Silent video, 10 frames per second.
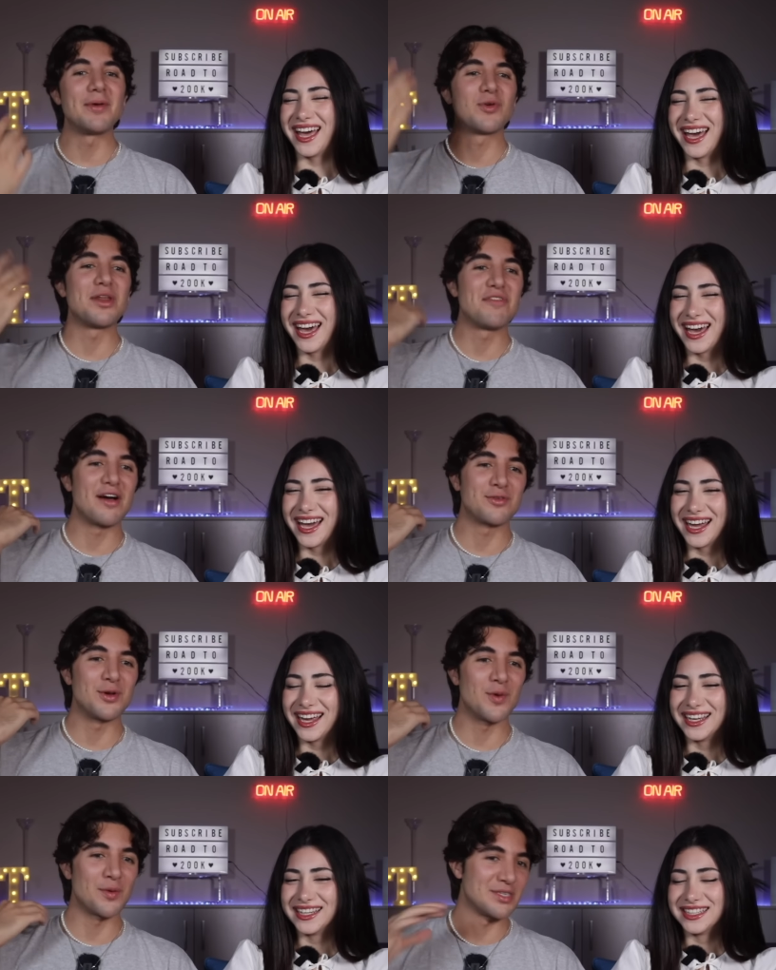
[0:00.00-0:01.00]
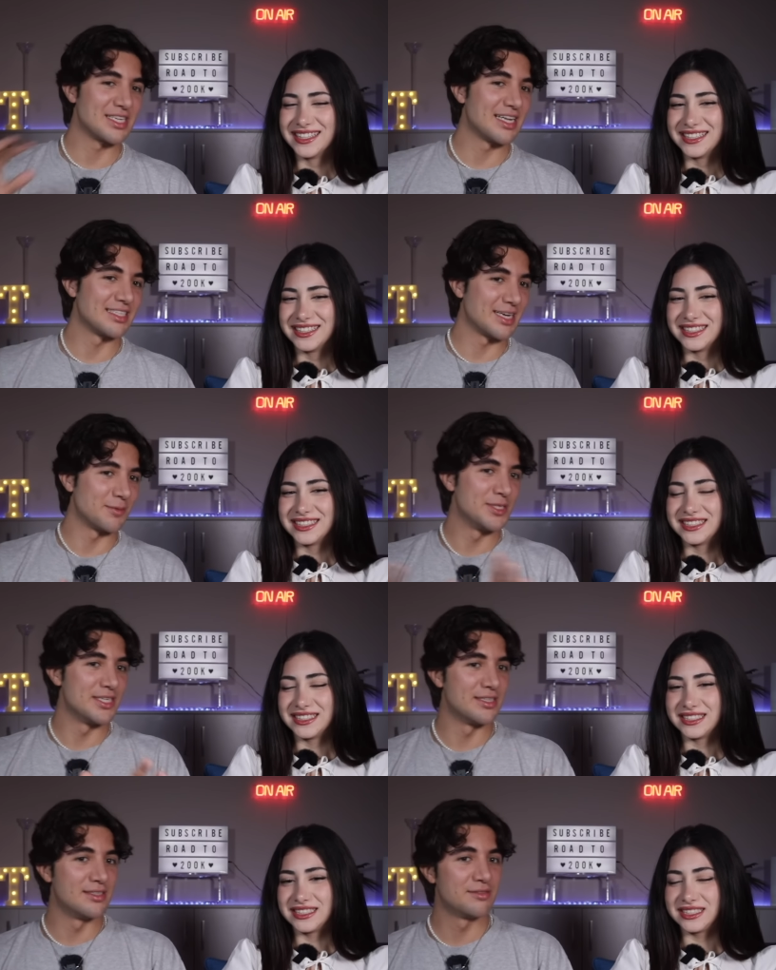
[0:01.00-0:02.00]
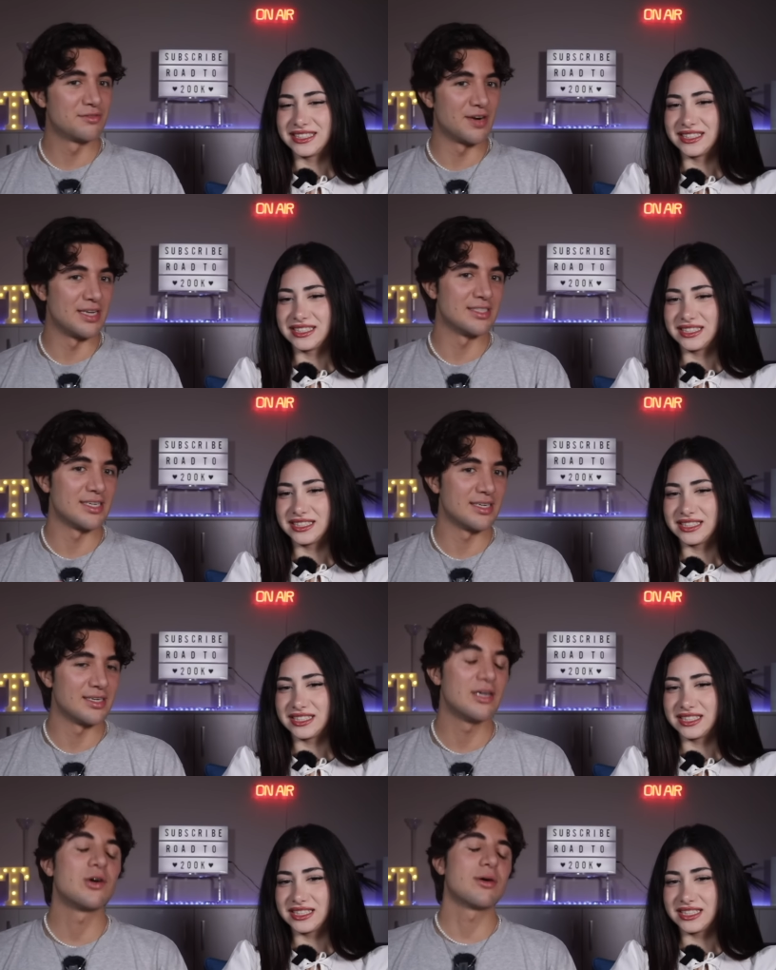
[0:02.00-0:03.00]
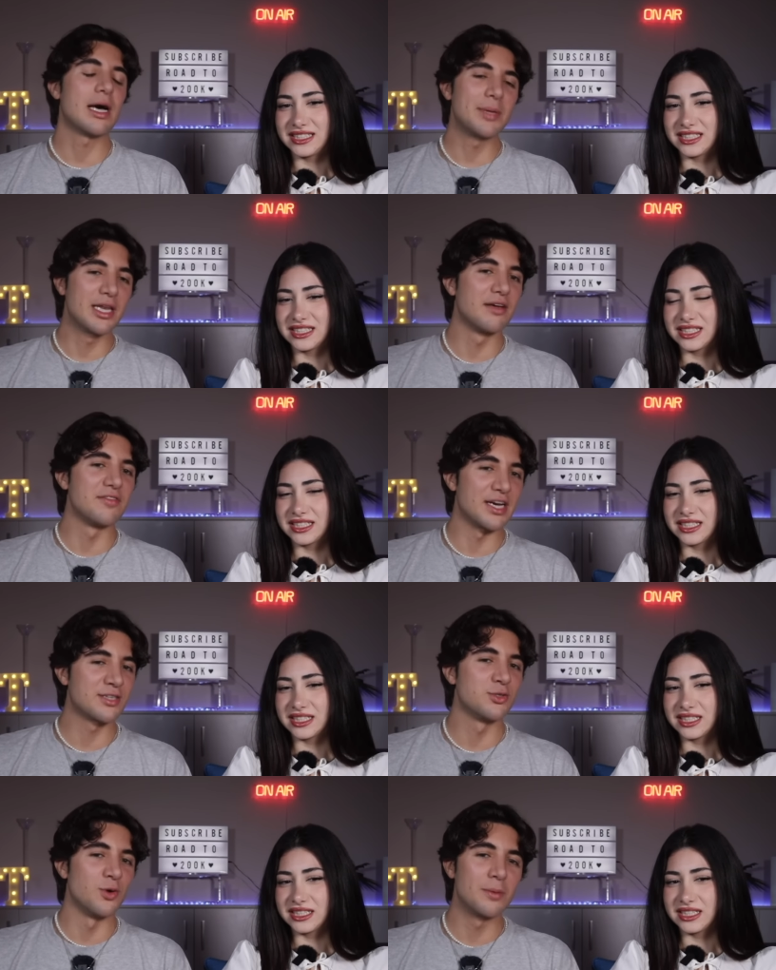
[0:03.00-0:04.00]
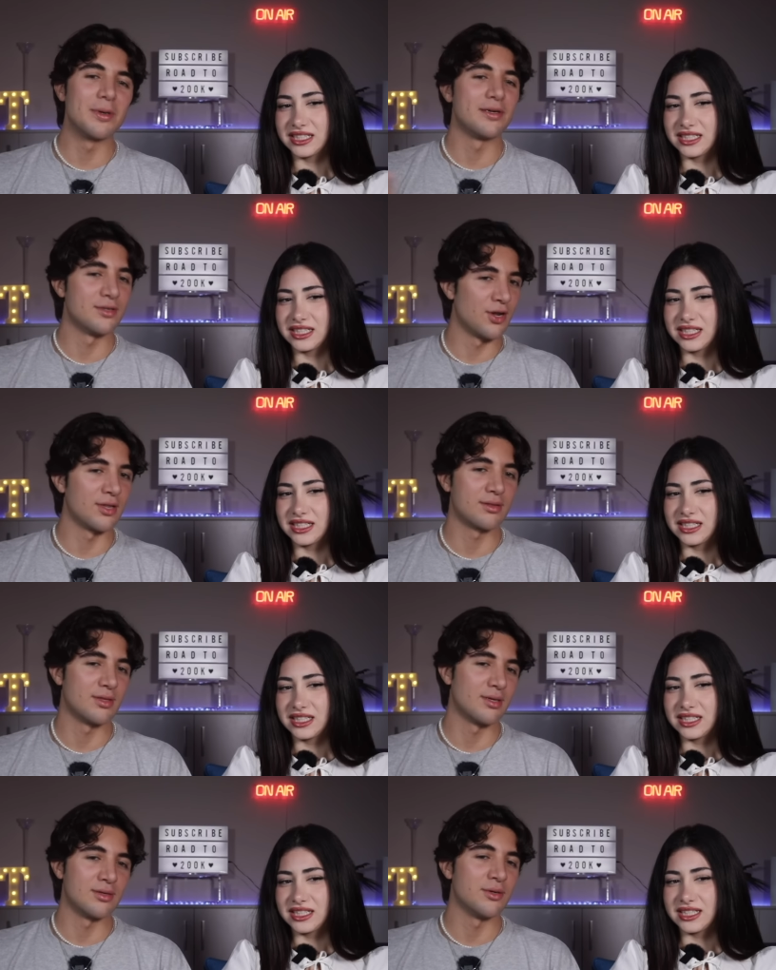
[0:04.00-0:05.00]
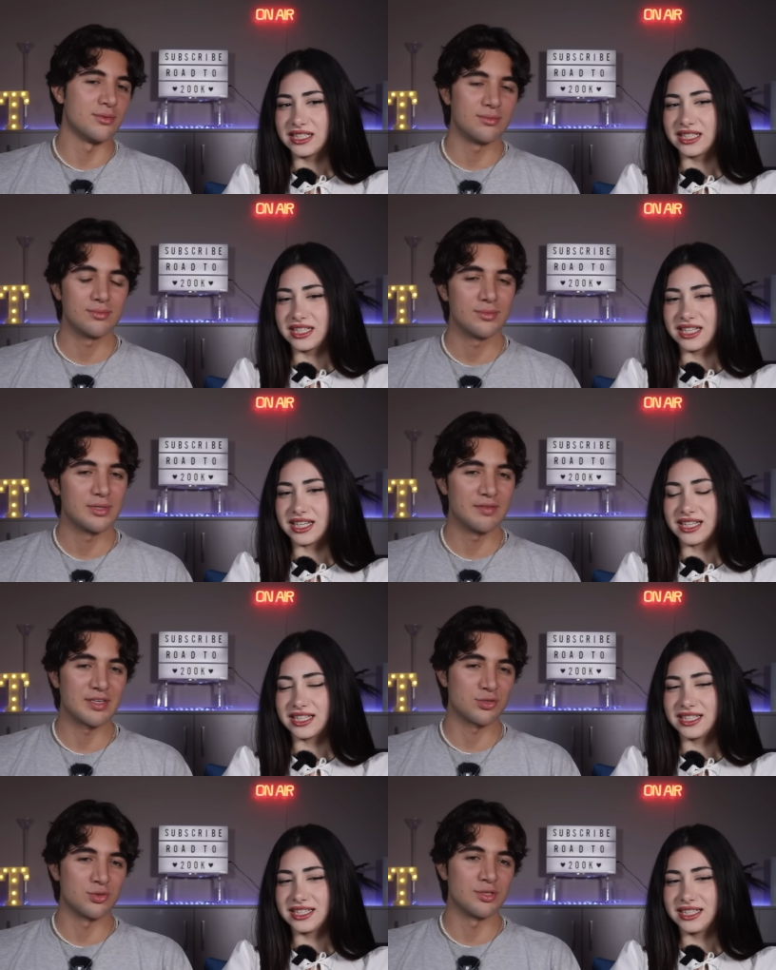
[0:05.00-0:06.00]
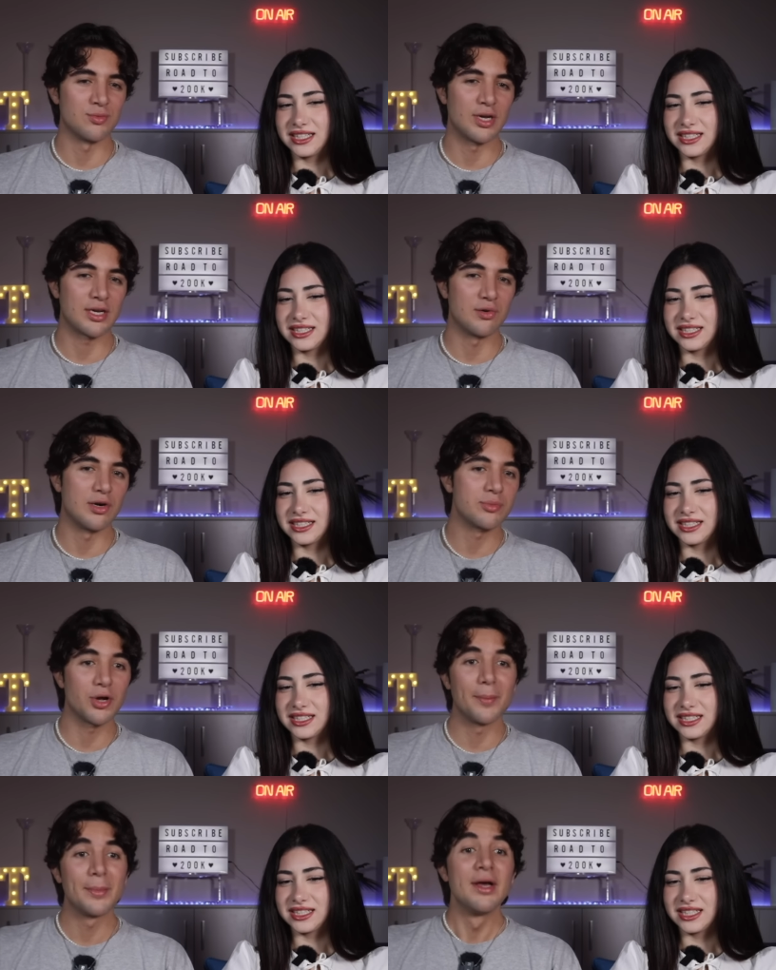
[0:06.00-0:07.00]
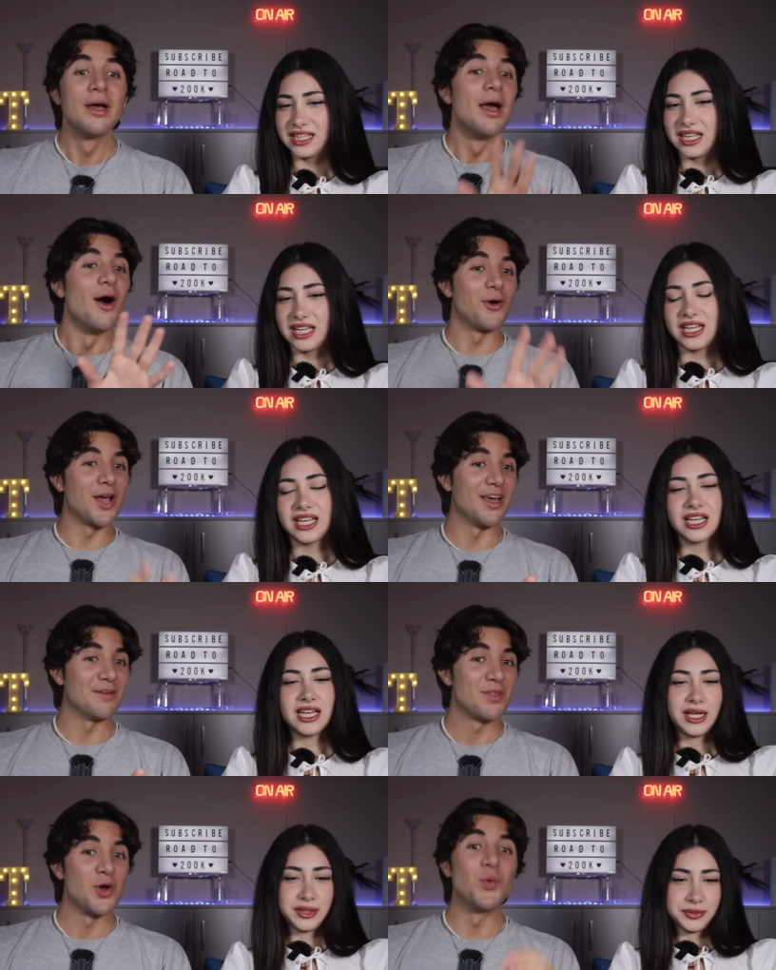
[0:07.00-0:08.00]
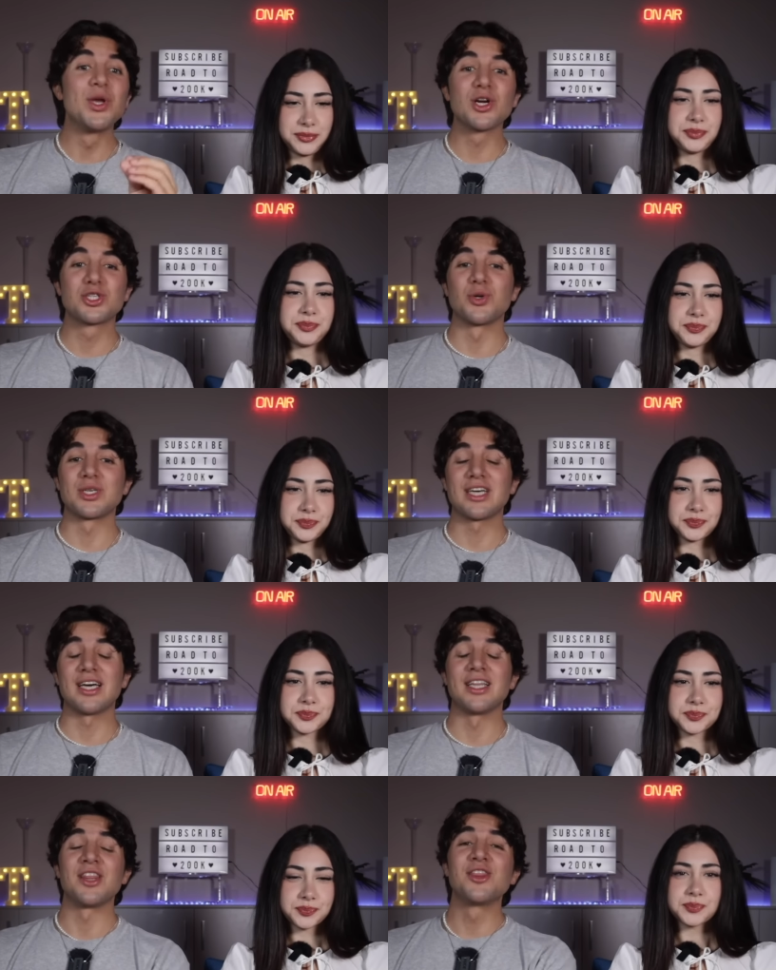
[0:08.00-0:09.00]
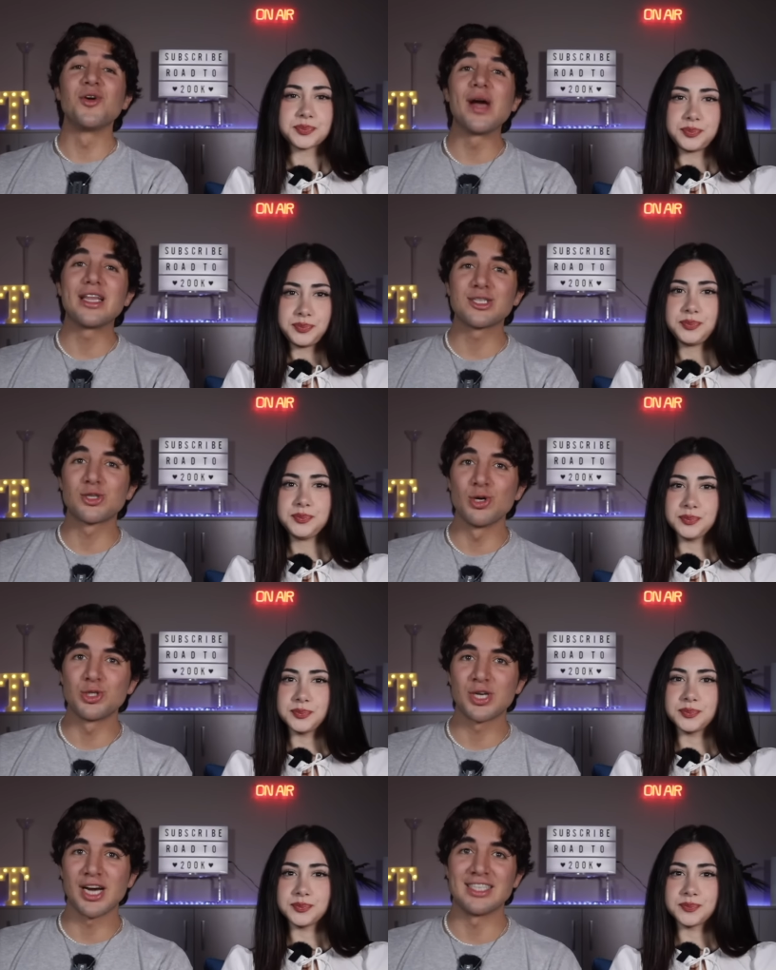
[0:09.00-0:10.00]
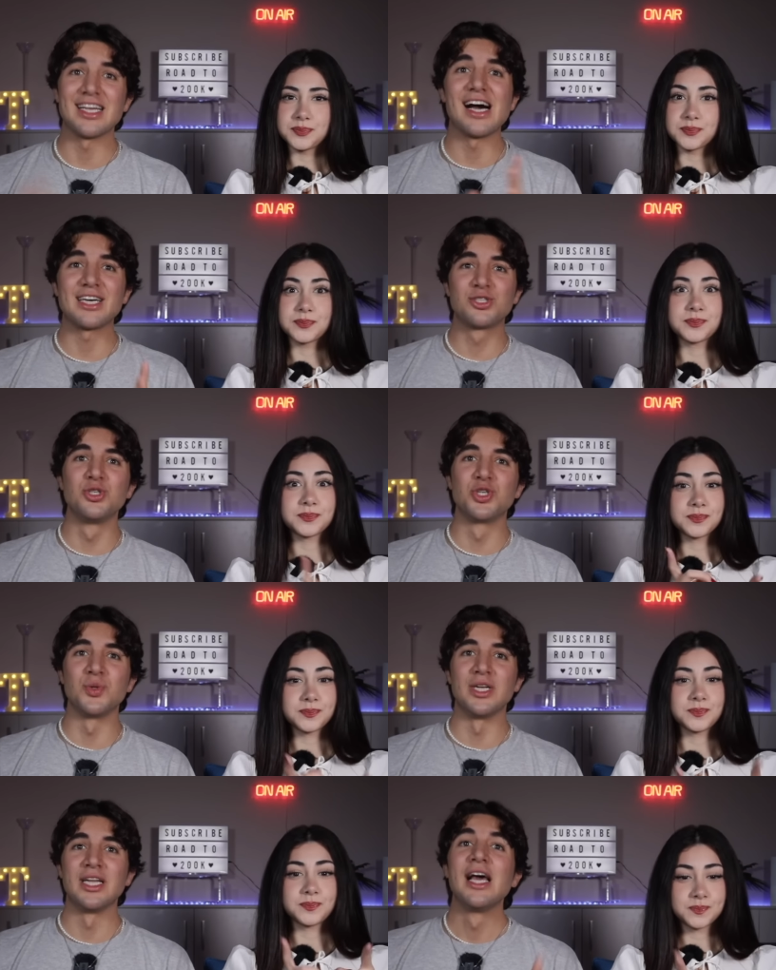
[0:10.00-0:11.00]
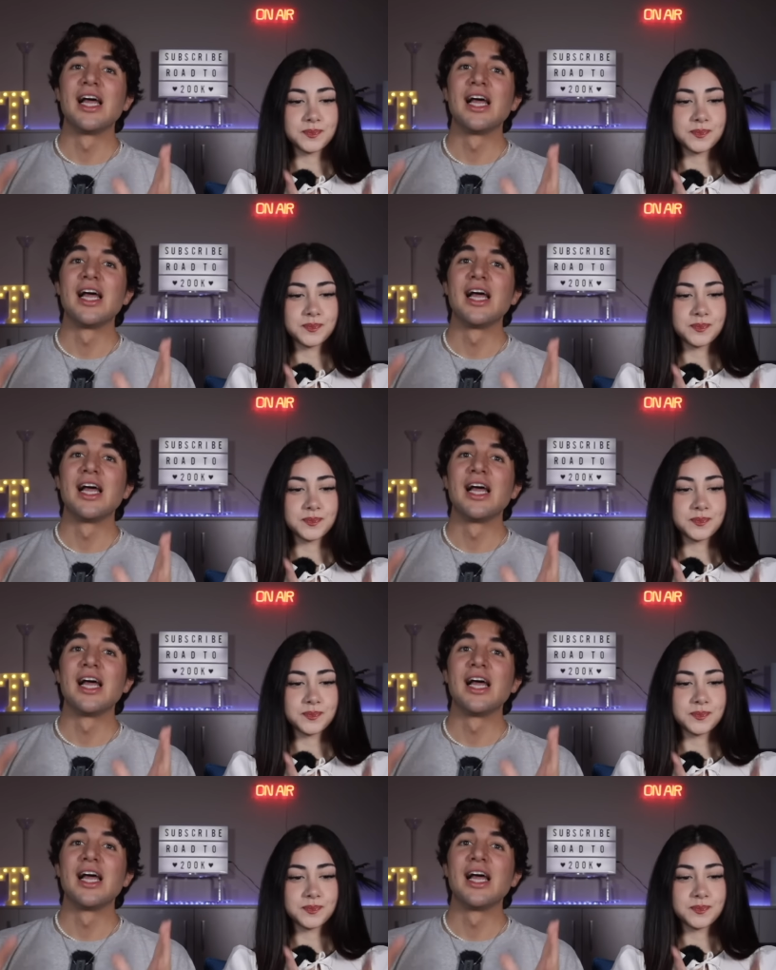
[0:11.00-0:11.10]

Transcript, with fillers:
Speaker 1: maybe 25, 21 was the last time we did Friends, and I mean Love Next Door, but not no no. Yeah. Love Next Door is more like a rom com. Okay, we are so excited. The way this goes, you guys, as usual,